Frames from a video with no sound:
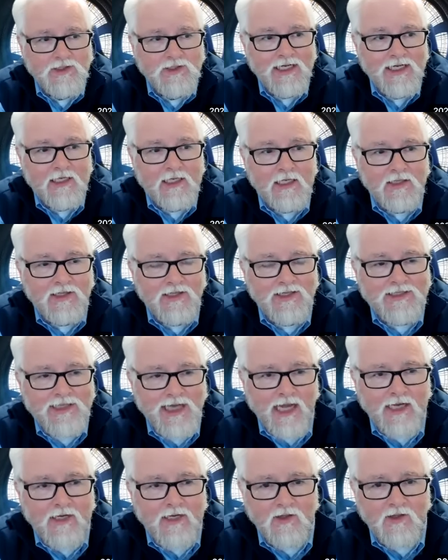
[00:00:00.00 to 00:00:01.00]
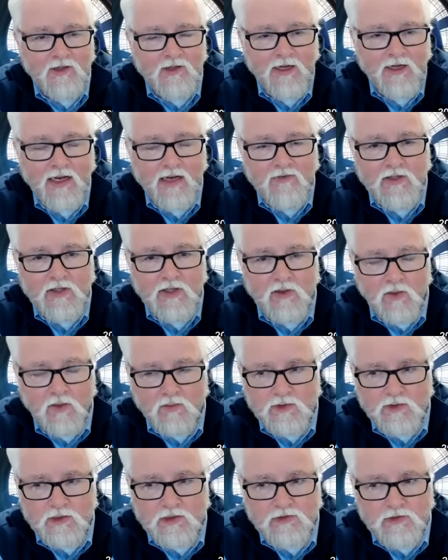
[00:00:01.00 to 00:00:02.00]
taking the data that they have in their own
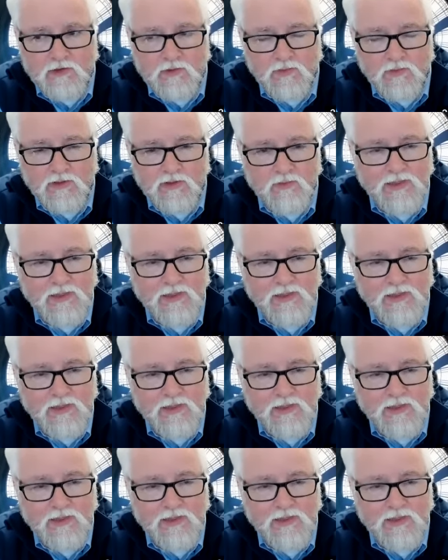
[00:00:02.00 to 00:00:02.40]
systems,